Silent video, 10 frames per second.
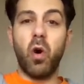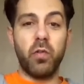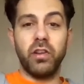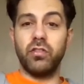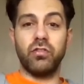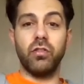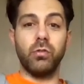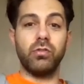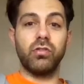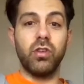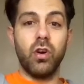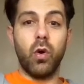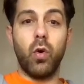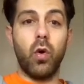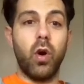orange juice
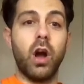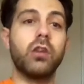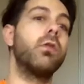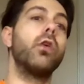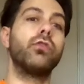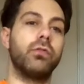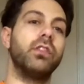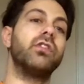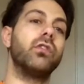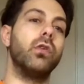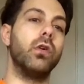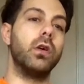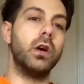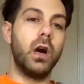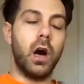or a grocery store,
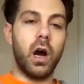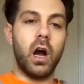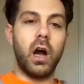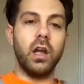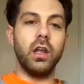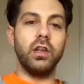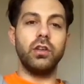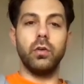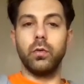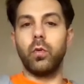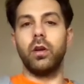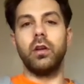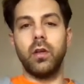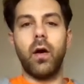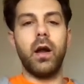you would
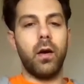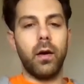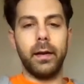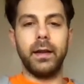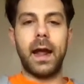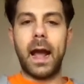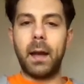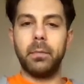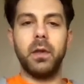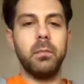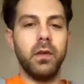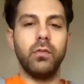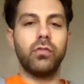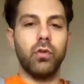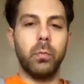want a light-hearted, happy
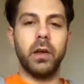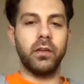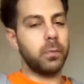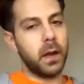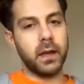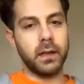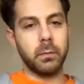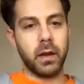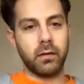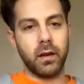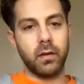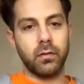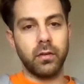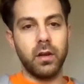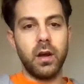musical piece playing in the
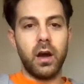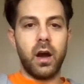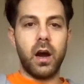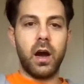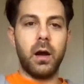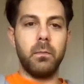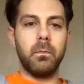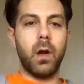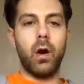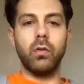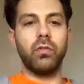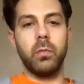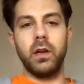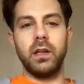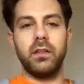background.
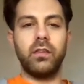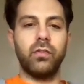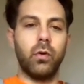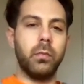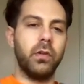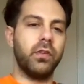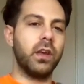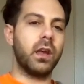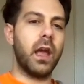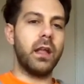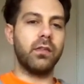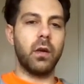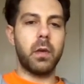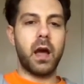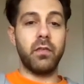Ultimately, this sort of music
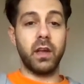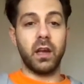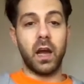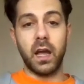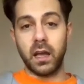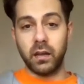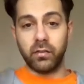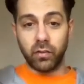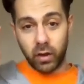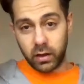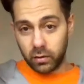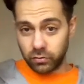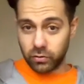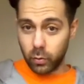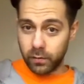ends up having a
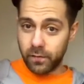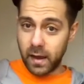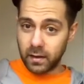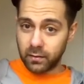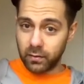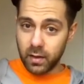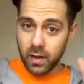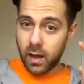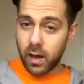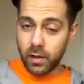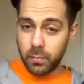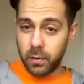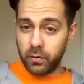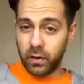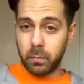psychological effect. The
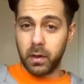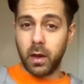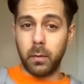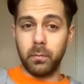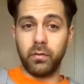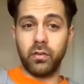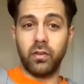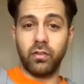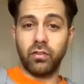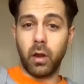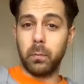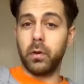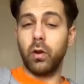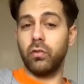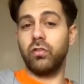music becomes
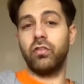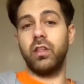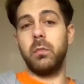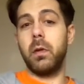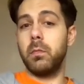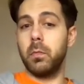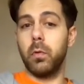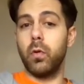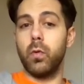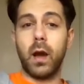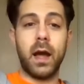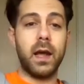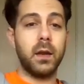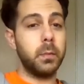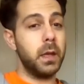subconsciously memorable,
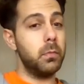and